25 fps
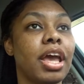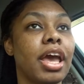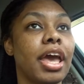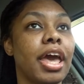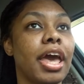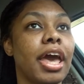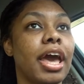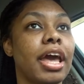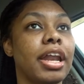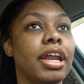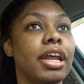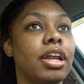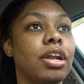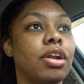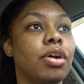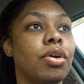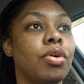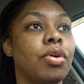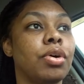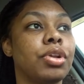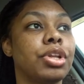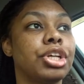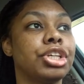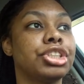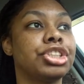had it
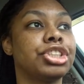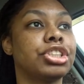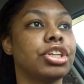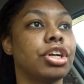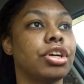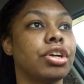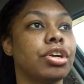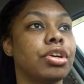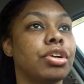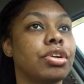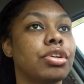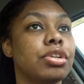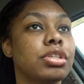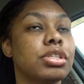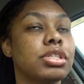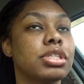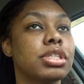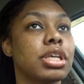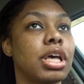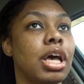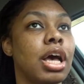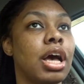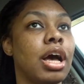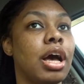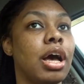on the shirt
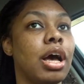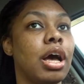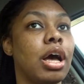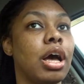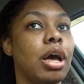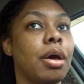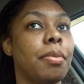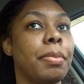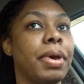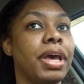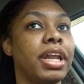um